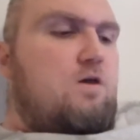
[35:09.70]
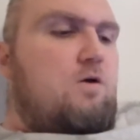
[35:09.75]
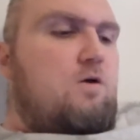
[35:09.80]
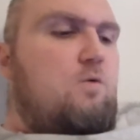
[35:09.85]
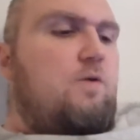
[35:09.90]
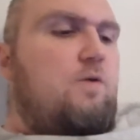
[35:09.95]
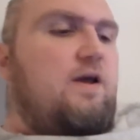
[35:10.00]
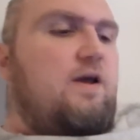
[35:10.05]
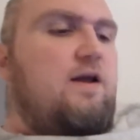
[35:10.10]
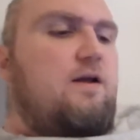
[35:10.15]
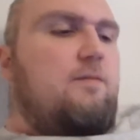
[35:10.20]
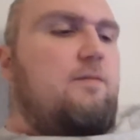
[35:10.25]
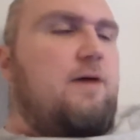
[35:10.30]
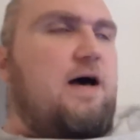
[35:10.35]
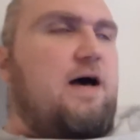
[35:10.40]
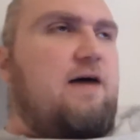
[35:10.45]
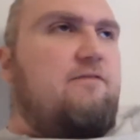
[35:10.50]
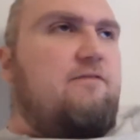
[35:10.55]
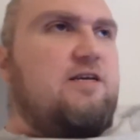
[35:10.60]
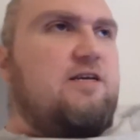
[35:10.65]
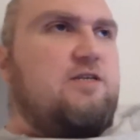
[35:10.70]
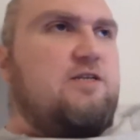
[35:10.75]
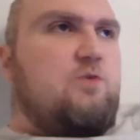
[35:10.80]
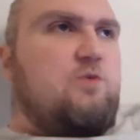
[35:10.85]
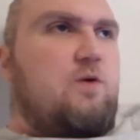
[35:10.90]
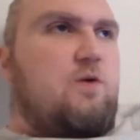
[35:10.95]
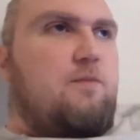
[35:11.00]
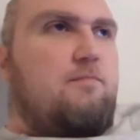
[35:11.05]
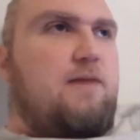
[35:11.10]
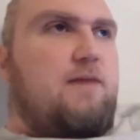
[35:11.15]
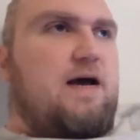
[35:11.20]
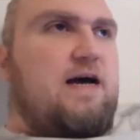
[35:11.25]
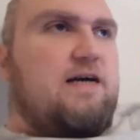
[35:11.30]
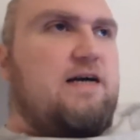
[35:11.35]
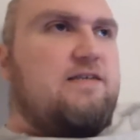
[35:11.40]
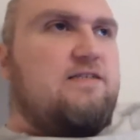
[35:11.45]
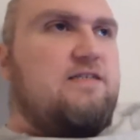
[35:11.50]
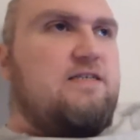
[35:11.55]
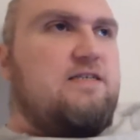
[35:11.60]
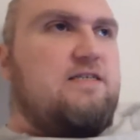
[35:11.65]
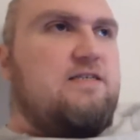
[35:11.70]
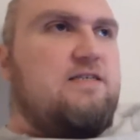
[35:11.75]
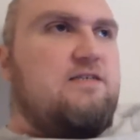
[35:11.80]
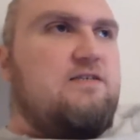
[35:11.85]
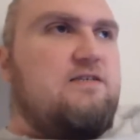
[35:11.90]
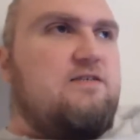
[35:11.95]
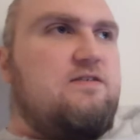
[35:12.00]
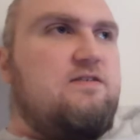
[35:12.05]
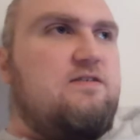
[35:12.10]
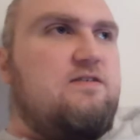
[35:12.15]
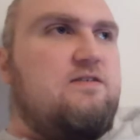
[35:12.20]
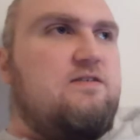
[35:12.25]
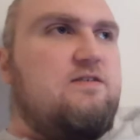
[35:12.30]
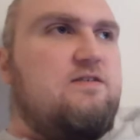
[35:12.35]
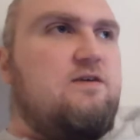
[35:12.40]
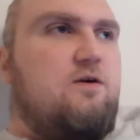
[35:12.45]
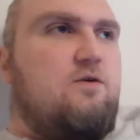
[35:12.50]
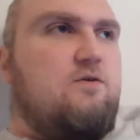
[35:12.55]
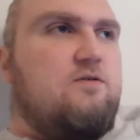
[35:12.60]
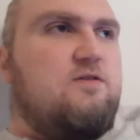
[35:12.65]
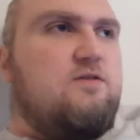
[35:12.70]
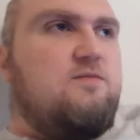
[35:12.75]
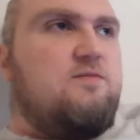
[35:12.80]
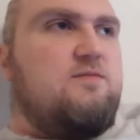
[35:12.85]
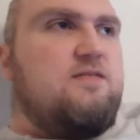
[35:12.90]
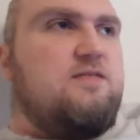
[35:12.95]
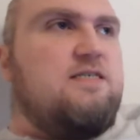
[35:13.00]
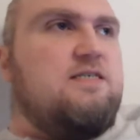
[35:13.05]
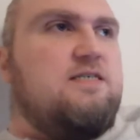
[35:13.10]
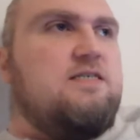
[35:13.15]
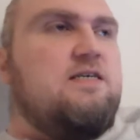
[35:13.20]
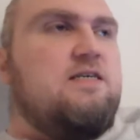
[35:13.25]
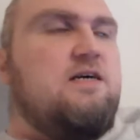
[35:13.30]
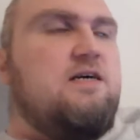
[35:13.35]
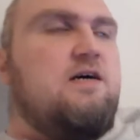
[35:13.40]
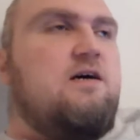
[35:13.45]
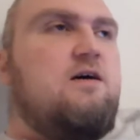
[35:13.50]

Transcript: we end up having it to where Max is ultimately